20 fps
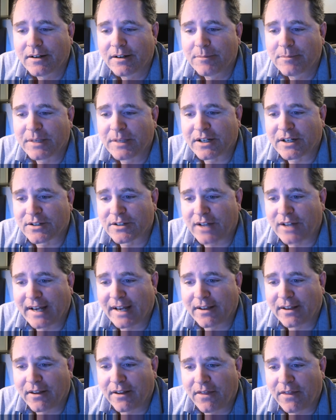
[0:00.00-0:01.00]
Because,
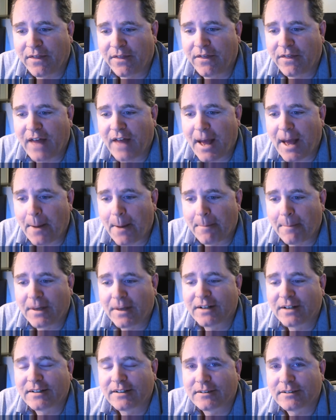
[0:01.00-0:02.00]
like
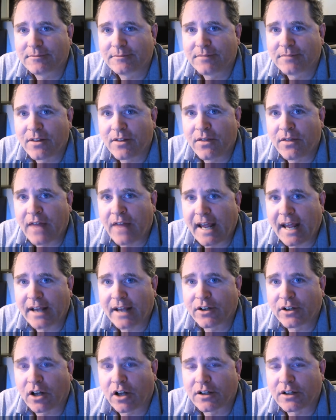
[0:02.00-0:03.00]
them, they
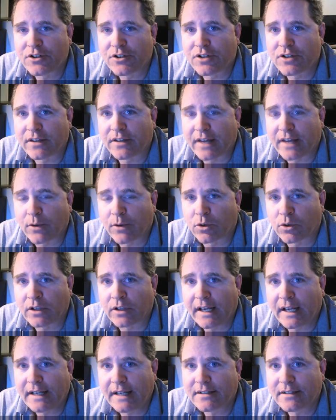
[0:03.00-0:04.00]
acknowledged that they were
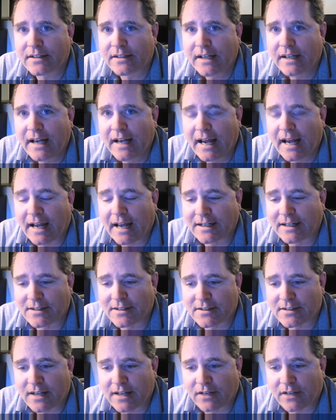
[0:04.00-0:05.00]
late, and
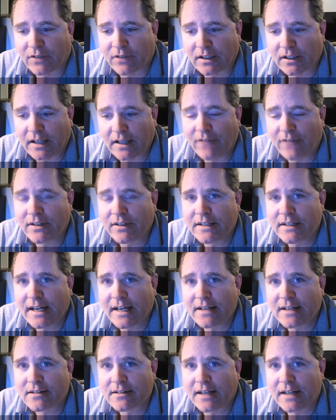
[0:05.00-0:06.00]
instead of 11
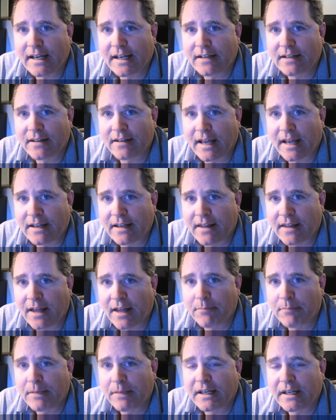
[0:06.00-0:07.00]
days late, they
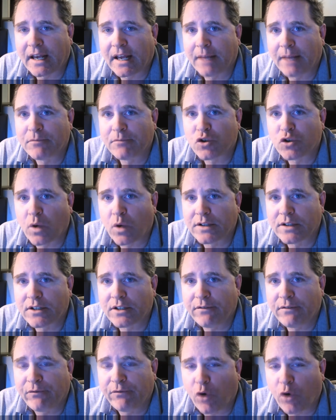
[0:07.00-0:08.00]
then became
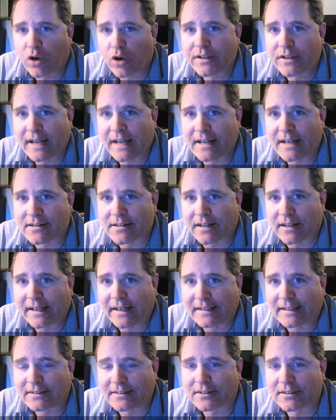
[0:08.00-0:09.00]
24 days
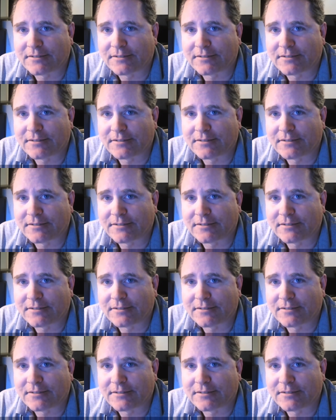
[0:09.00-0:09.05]
late.